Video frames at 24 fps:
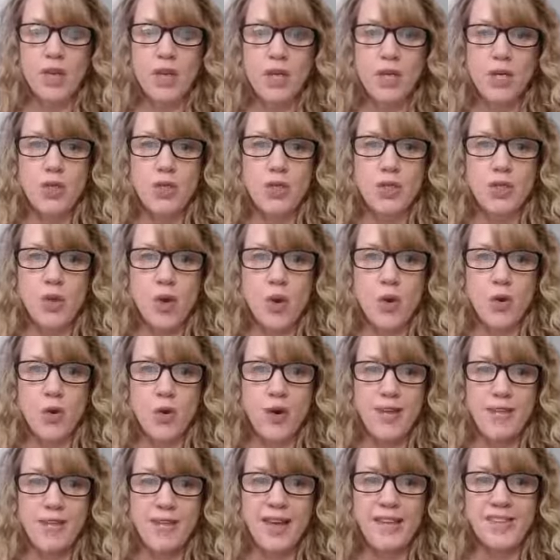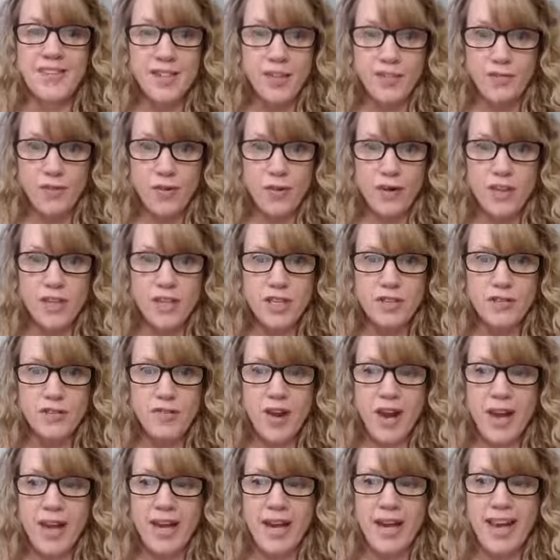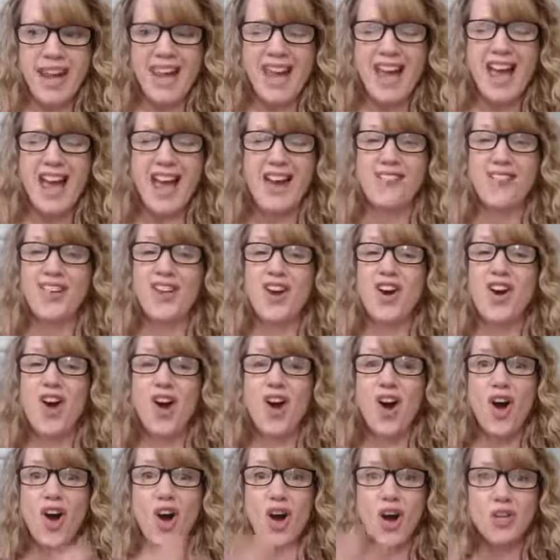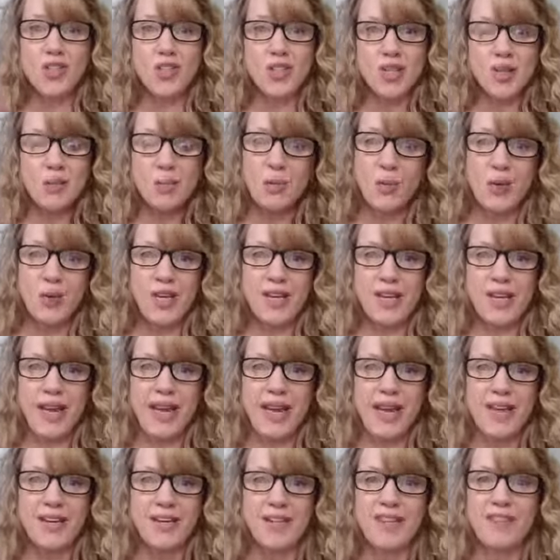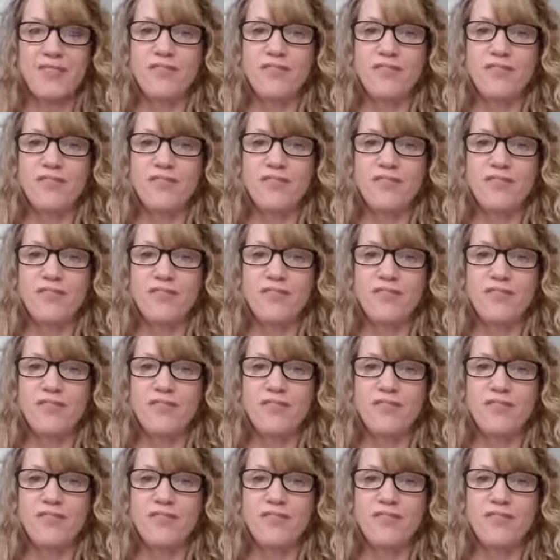So that's it for this Friday. Have an awesome weekend.